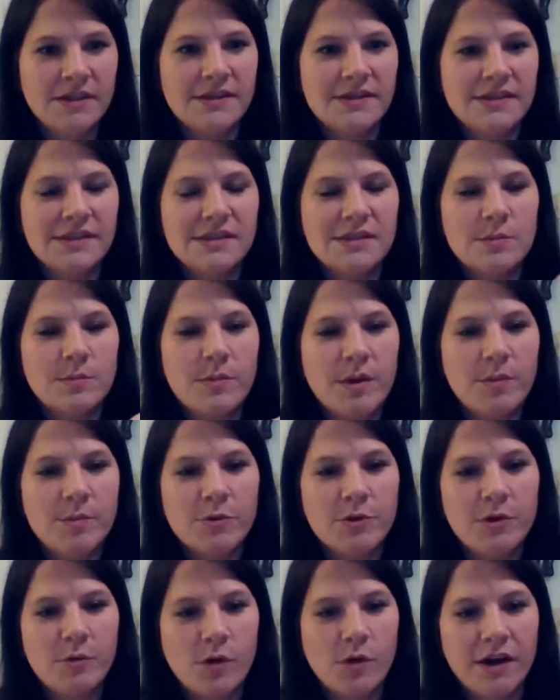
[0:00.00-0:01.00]
This is a
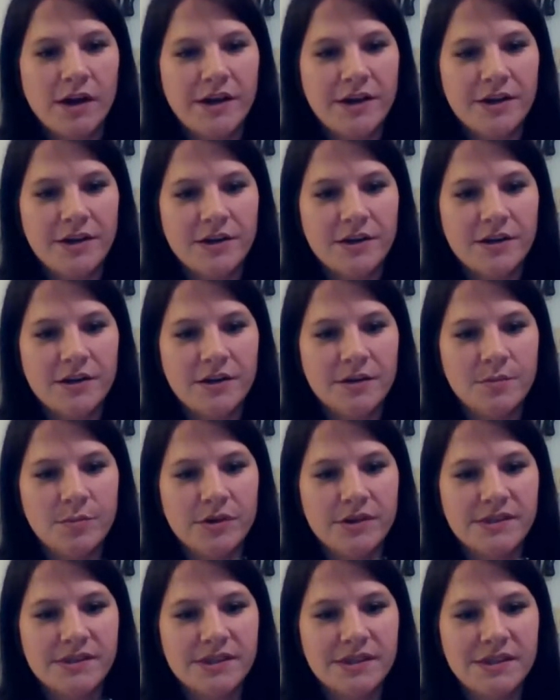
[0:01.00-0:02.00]
memory wire
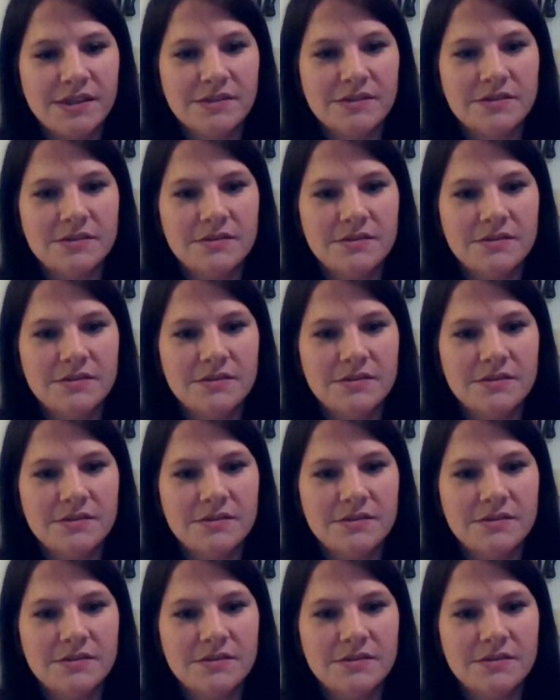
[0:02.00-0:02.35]
bracelet.